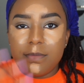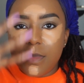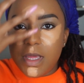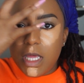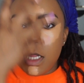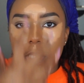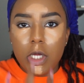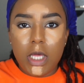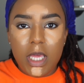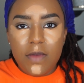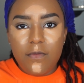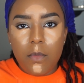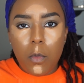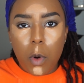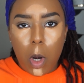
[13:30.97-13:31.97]
me look
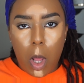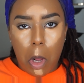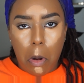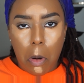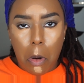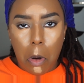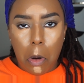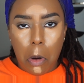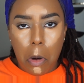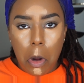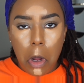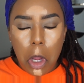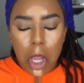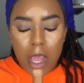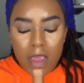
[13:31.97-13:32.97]
even
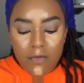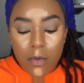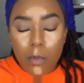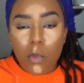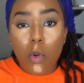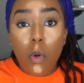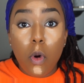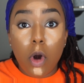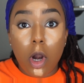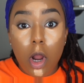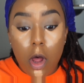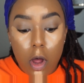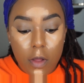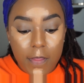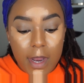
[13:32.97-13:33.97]
more
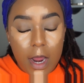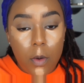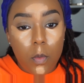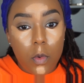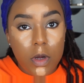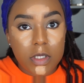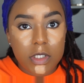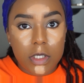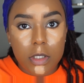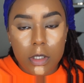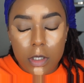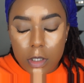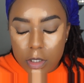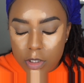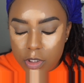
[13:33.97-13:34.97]
long than I want to
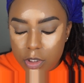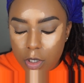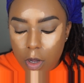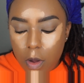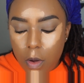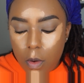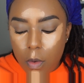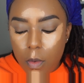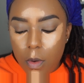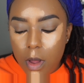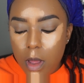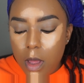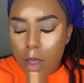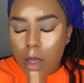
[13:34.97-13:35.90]
look. So